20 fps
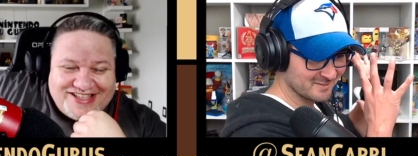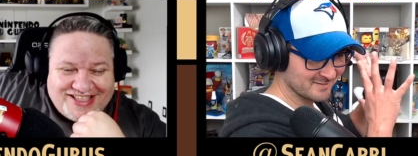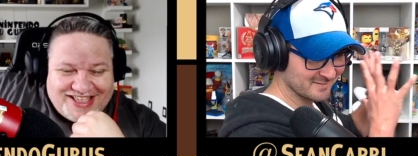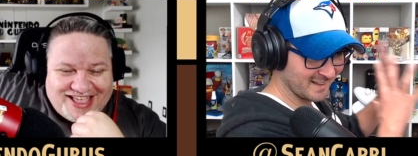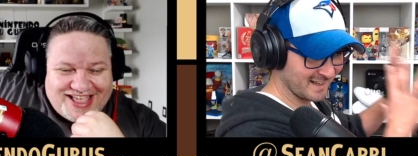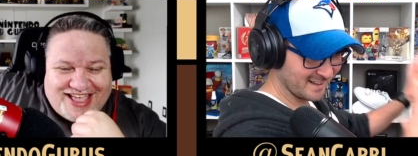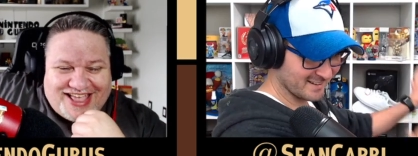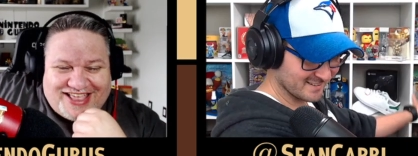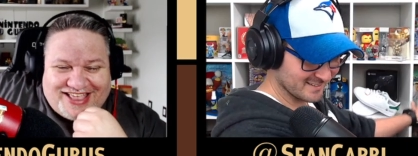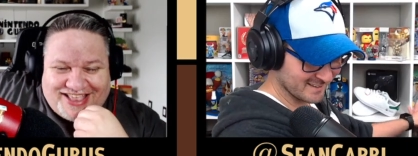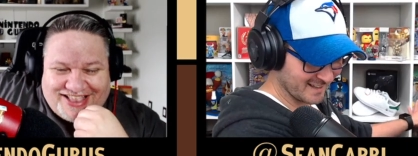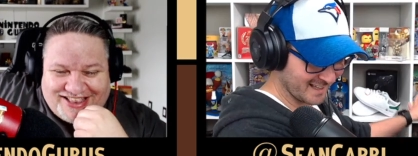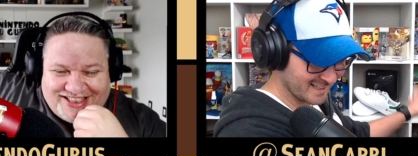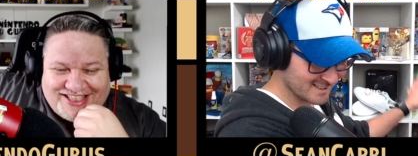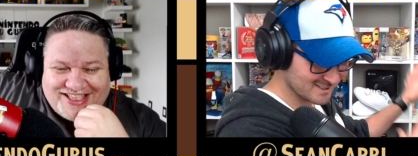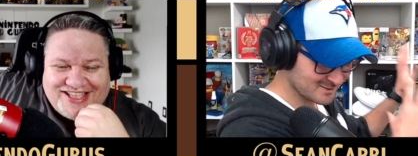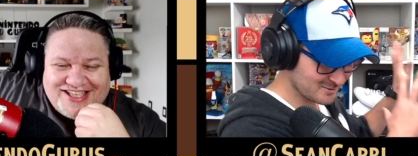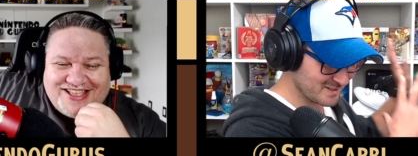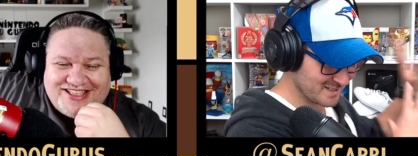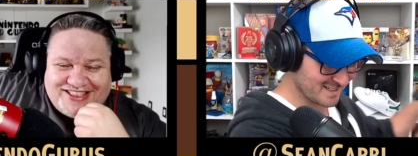Speaker 1: Yeah, uh,
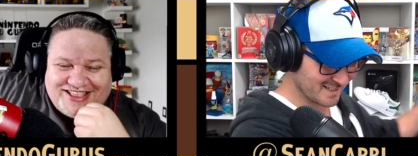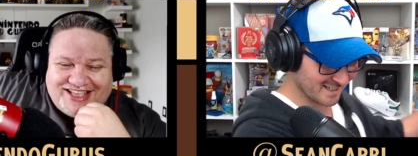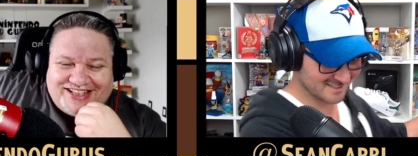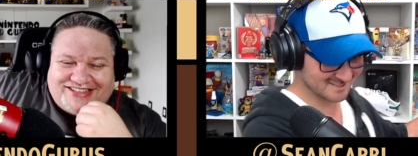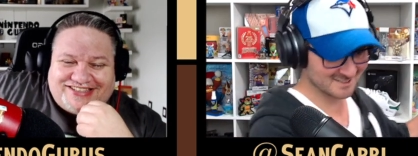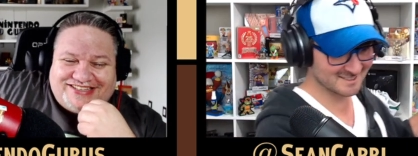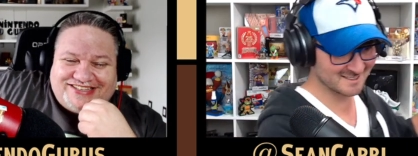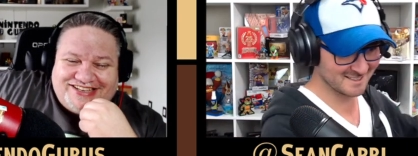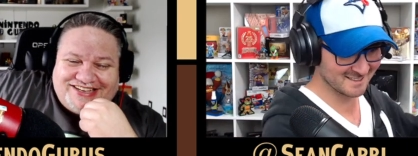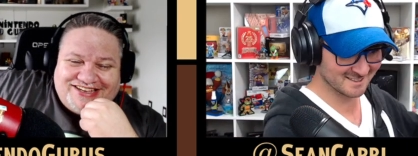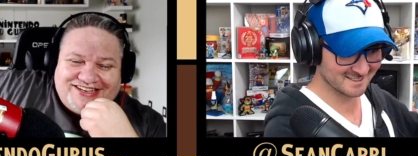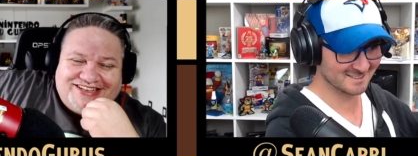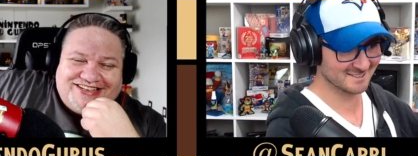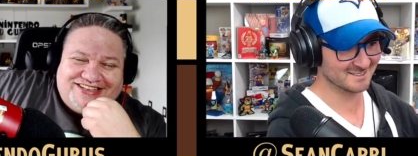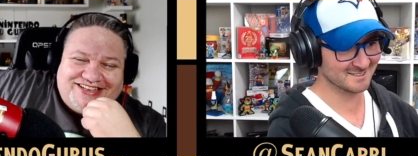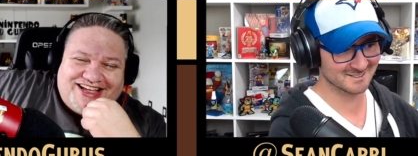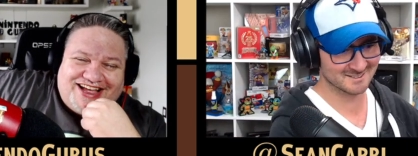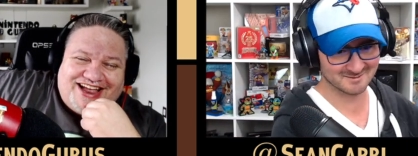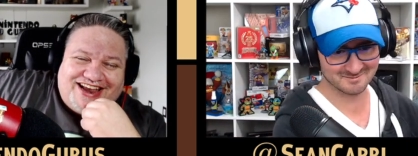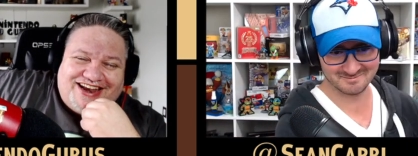last week I just need
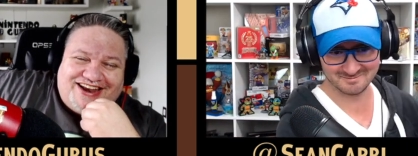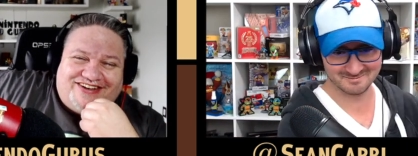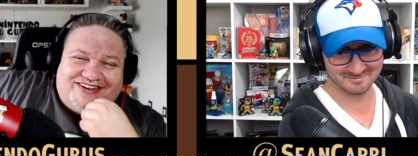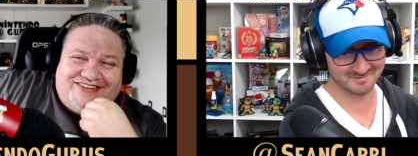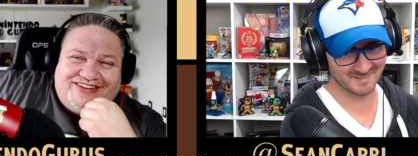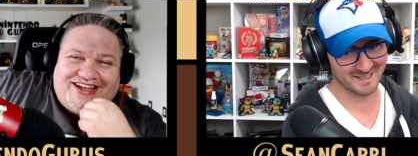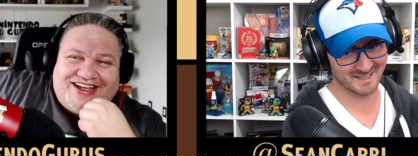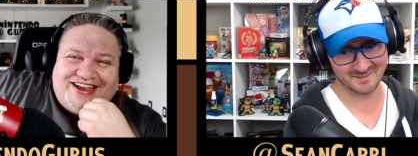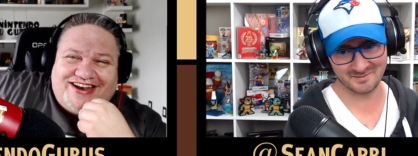to. I know. Man, I